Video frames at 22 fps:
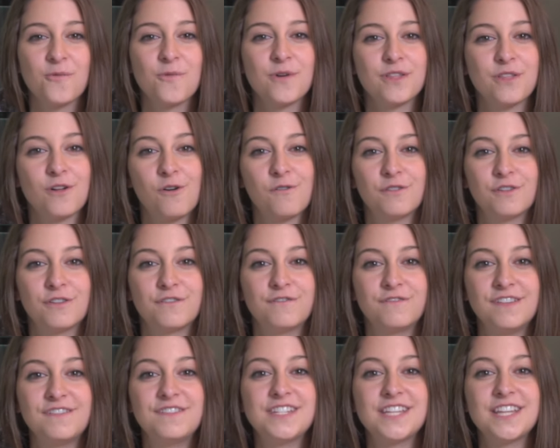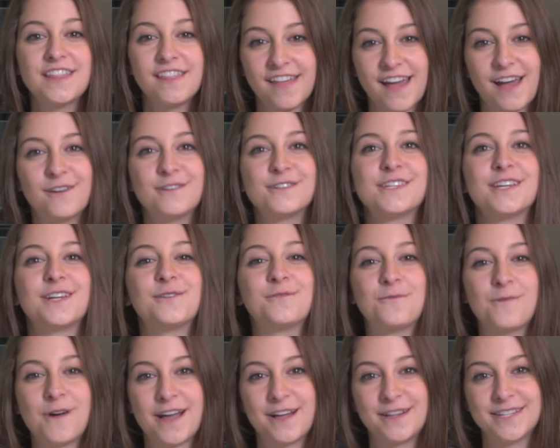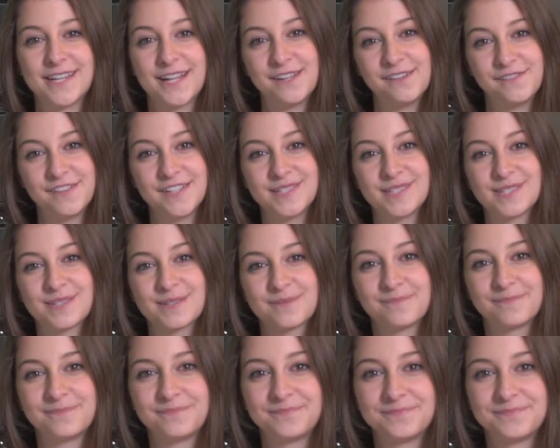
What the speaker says: with over 50,000 wild elephants.